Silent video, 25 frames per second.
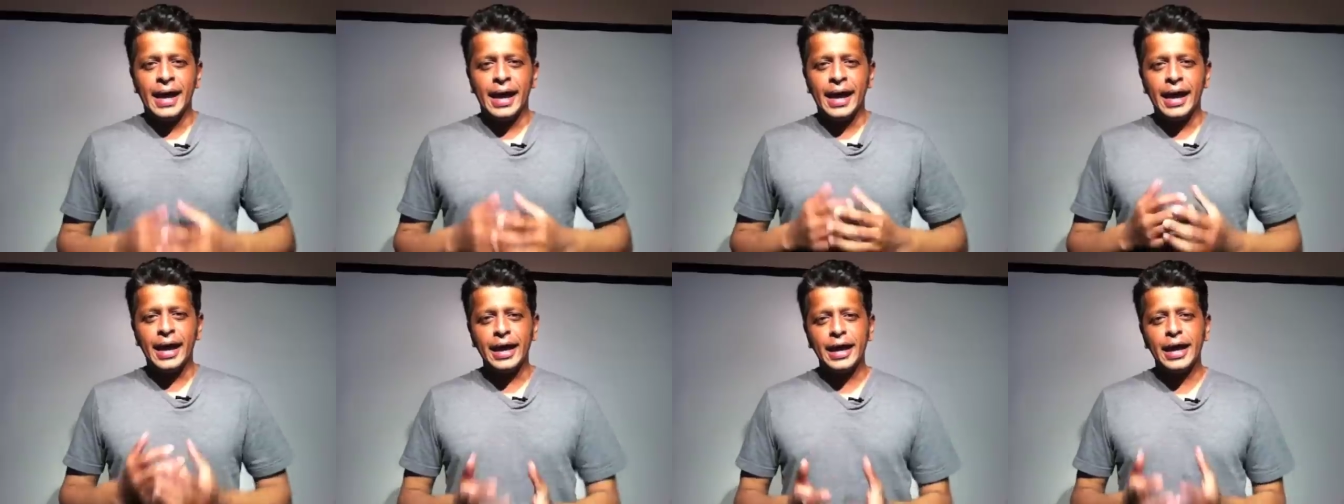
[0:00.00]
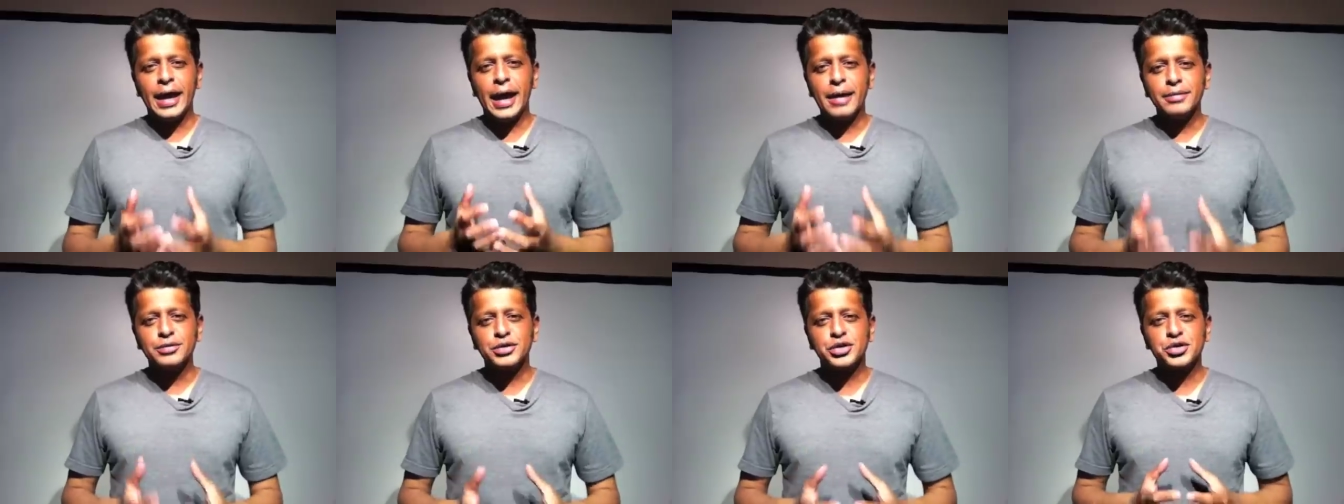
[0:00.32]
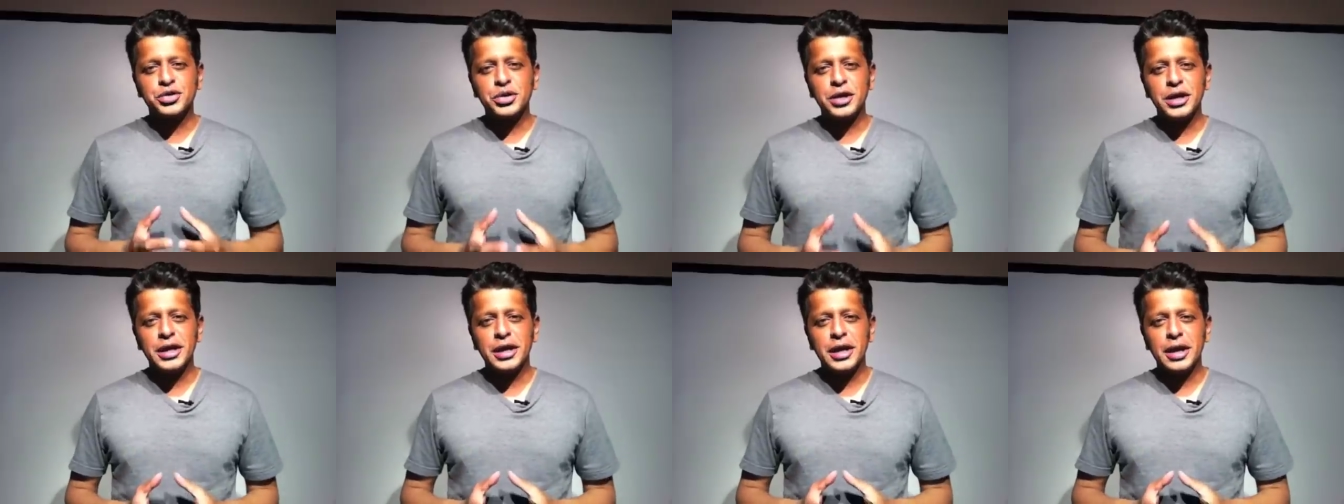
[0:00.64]
Hey, I'm
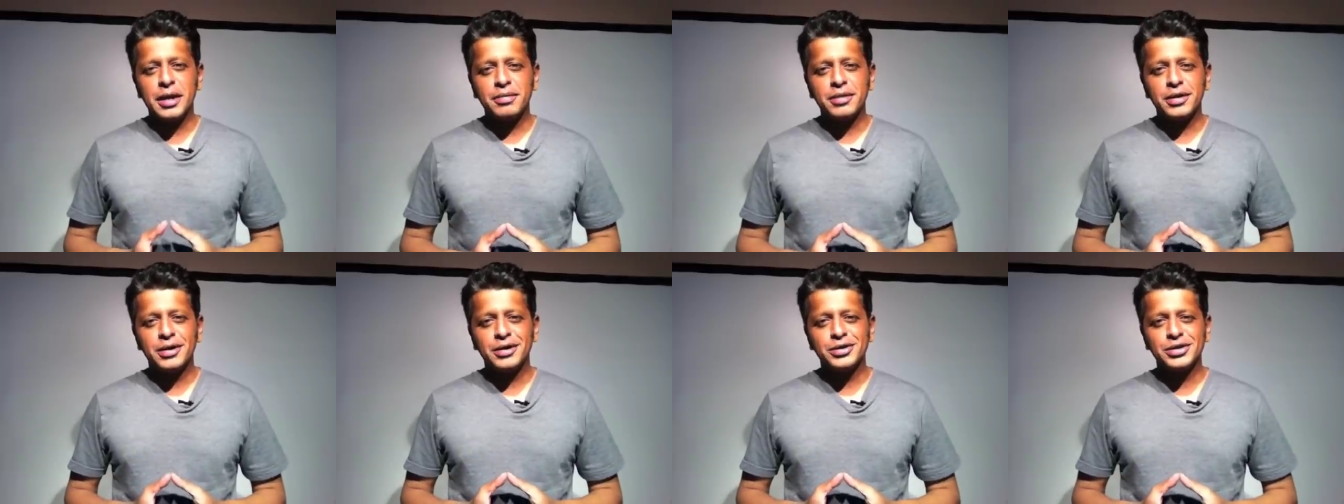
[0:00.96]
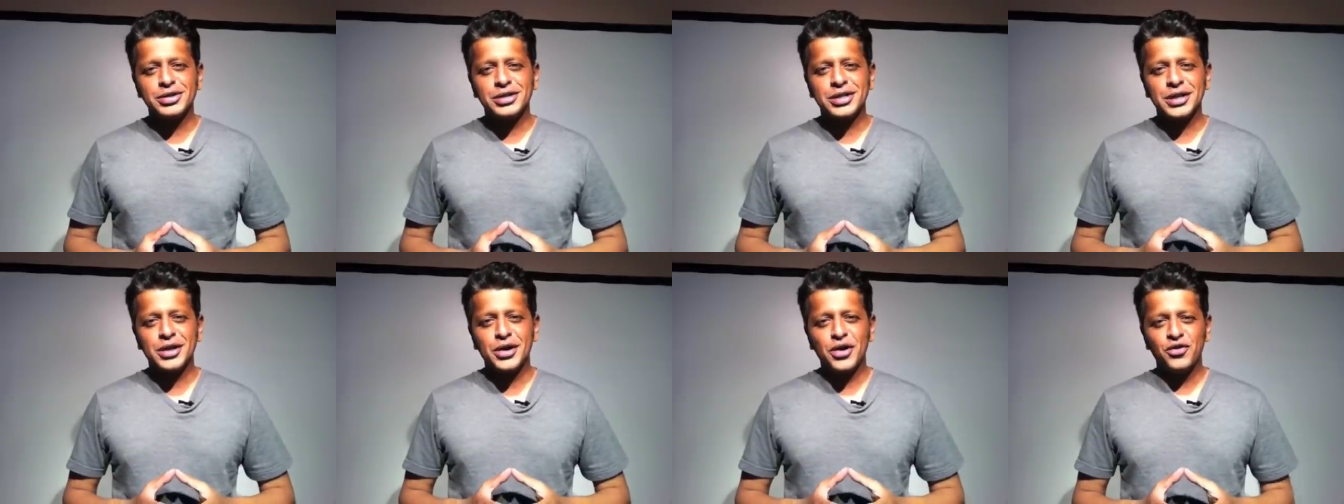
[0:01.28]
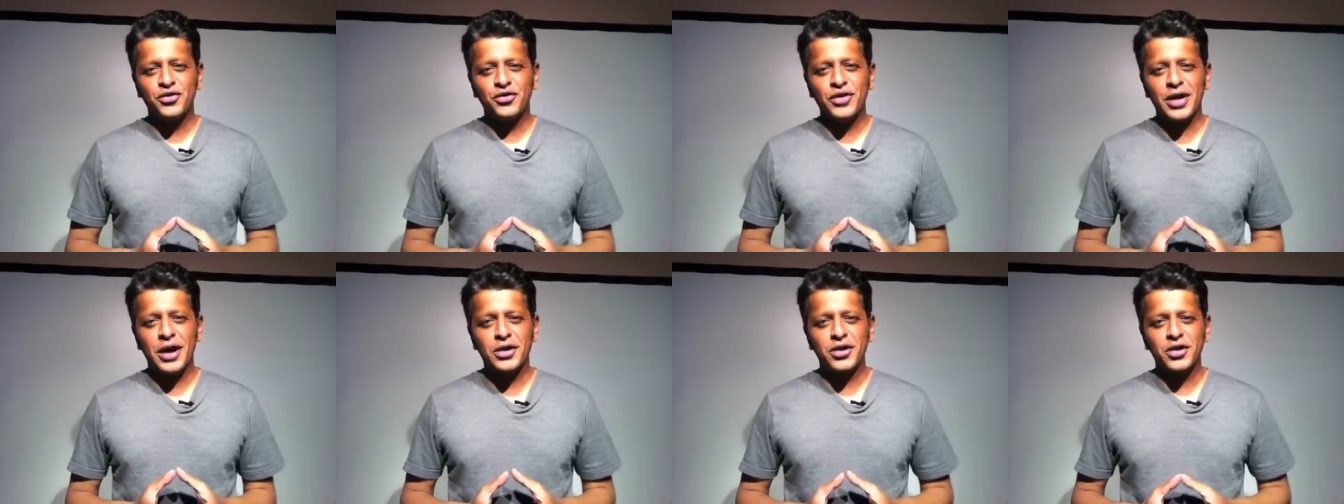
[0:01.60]
Srini. I'm the host and
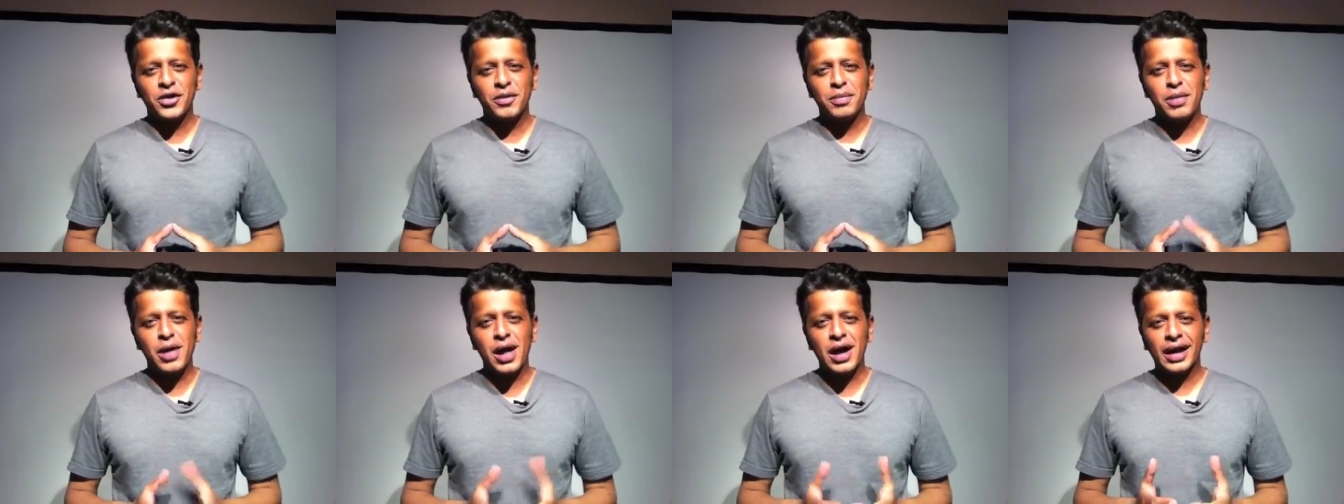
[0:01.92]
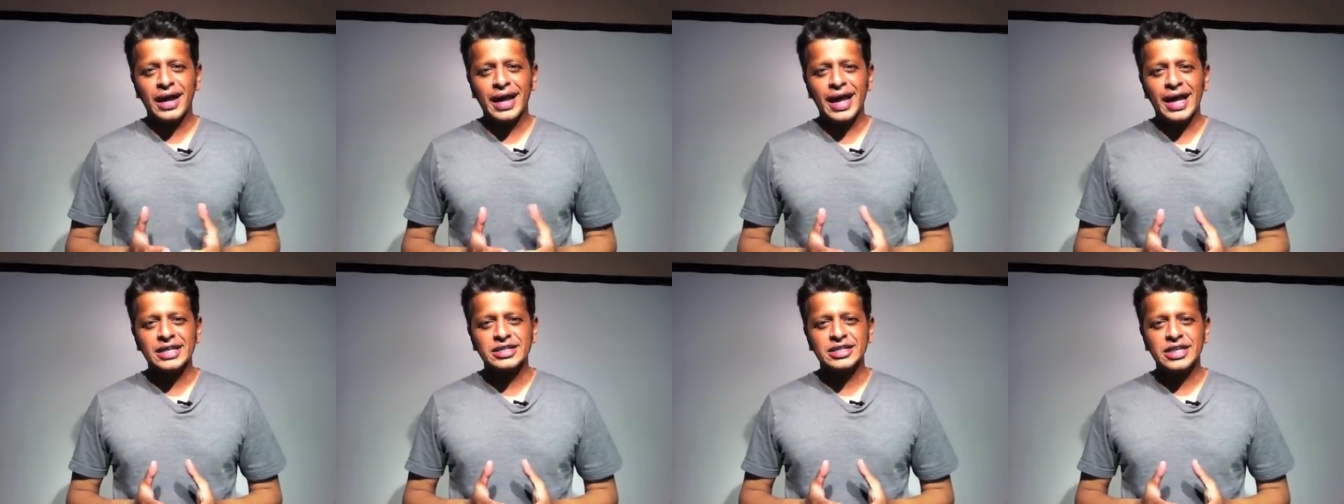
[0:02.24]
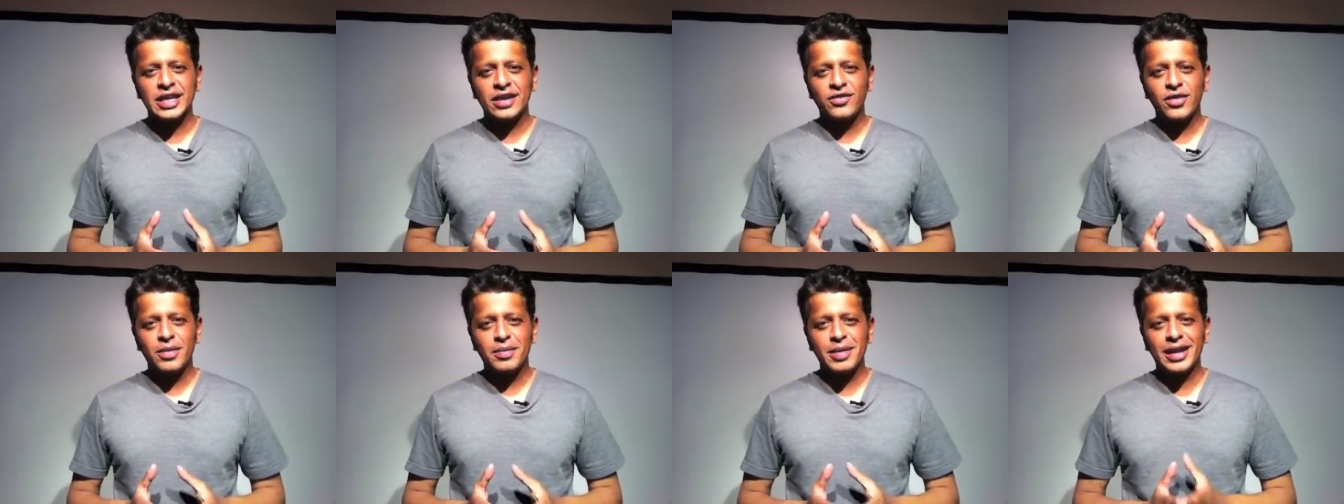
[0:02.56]
co-founder of Blogcast
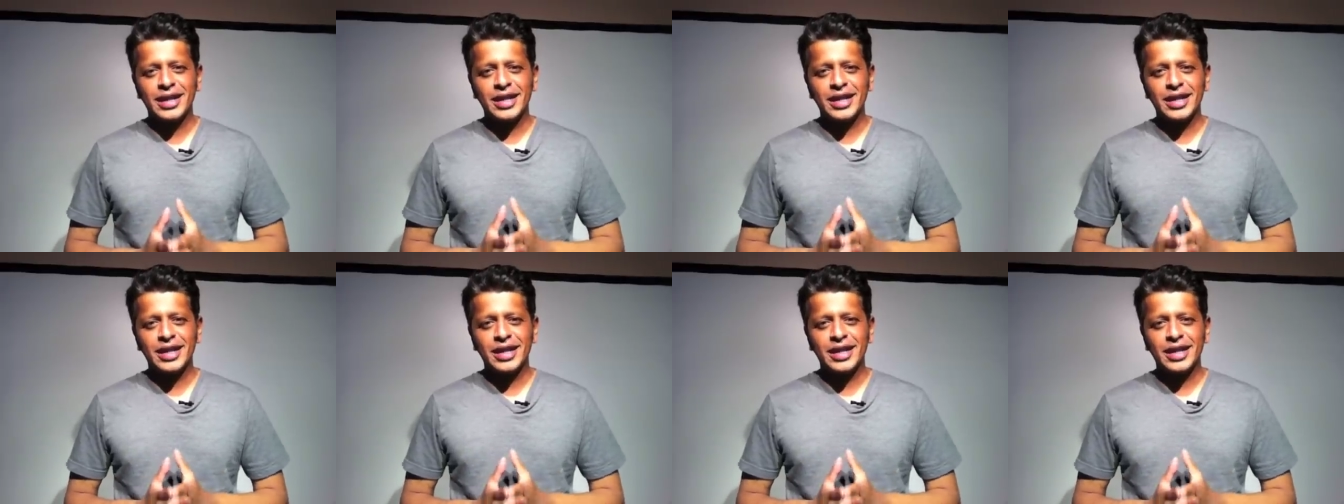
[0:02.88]
FM.